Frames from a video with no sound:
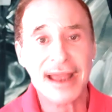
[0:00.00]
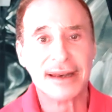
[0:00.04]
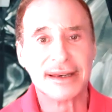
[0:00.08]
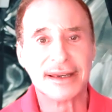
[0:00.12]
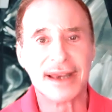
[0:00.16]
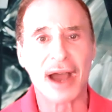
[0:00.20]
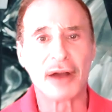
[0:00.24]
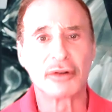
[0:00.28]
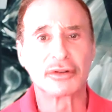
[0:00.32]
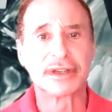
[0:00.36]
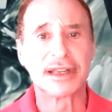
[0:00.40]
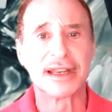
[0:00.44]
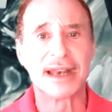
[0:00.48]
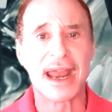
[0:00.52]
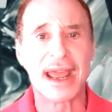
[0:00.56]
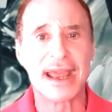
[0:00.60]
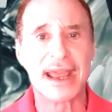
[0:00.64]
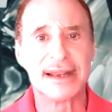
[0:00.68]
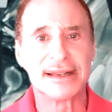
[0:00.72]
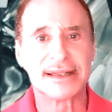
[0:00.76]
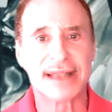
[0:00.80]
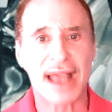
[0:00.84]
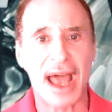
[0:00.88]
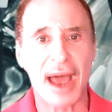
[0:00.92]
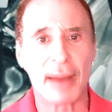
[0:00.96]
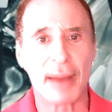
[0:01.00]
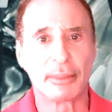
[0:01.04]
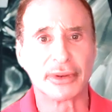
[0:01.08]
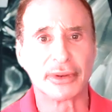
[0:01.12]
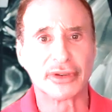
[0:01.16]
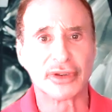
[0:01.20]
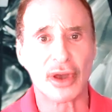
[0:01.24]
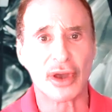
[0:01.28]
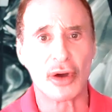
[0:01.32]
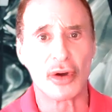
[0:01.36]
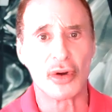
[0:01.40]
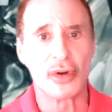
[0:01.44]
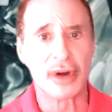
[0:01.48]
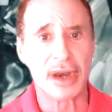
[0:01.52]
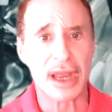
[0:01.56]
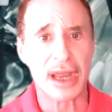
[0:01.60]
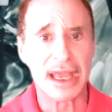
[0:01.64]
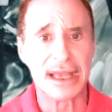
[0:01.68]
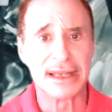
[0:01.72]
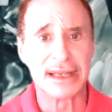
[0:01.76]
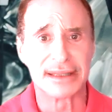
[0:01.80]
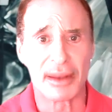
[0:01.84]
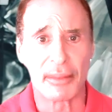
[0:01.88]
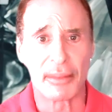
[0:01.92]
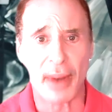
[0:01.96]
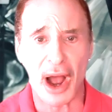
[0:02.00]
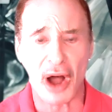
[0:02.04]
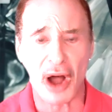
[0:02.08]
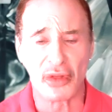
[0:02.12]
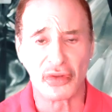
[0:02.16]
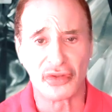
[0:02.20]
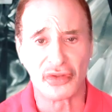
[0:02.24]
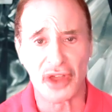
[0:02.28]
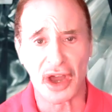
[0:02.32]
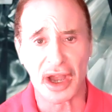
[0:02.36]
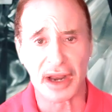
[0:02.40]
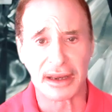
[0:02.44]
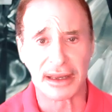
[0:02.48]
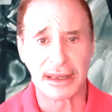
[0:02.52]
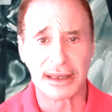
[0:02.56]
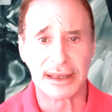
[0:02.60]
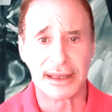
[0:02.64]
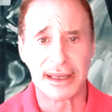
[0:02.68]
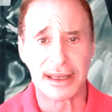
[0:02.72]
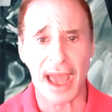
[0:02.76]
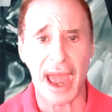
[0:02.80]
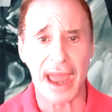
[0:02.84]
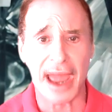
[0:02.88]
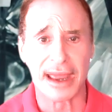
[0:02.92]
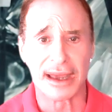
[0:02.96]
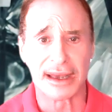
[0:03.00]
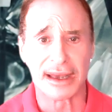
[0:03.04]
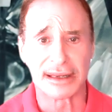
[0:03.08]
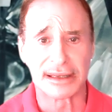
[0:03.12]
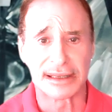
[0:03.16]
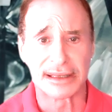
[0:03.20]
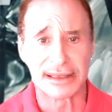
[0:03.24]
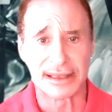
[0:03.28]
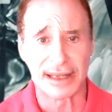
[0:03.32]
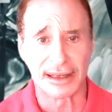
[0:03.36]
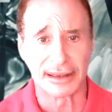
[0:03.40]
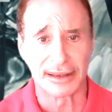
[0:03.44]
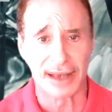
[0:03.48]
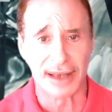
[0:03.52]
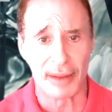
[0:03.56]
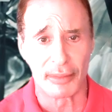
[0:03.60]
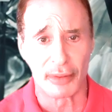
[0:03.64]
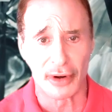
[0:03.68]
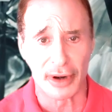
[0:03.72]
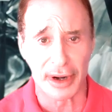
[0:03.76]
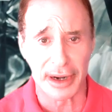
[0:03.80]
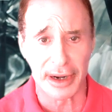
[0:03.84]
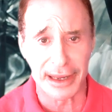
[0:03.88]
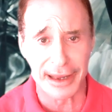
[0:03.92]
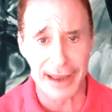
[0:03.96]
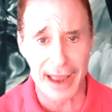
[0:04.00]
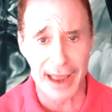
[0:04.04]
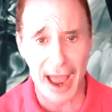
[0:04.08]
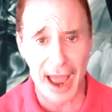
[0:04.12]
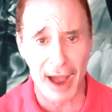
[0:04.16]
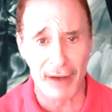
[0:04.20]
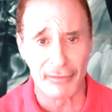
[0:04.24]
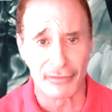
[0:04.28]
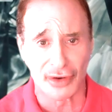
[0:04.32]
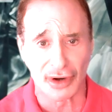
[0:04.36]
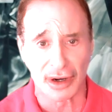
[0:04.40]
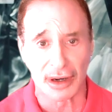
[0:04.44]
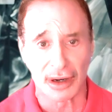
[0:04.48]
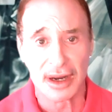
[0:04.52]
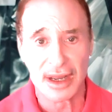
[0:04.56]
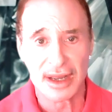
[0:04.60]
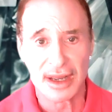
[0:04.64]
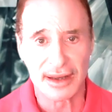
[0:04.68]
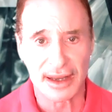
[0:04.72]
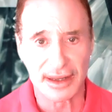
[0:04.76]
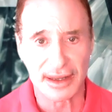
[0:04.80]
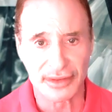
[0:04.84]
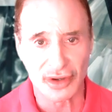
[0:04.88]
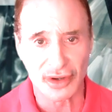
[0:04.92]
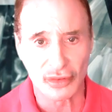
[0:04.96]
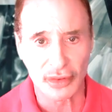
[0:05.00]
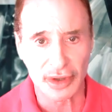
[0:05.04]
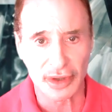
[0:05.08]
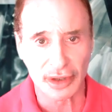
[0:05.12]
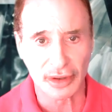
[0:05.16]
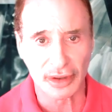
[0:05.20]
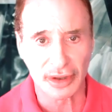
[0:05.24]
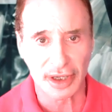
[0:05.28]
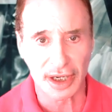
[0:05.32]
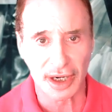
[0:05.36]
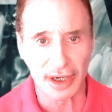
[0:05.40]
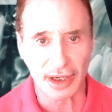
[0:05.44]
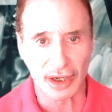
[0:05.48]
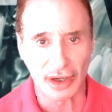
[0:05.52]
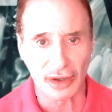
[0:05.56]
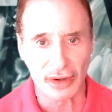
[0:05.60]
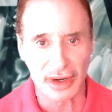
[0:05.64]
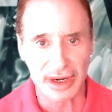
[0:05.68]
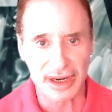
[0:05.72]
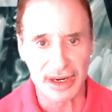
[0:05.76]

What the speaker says: Now, today's episode is about the gayest celebrity ever, and the real kicker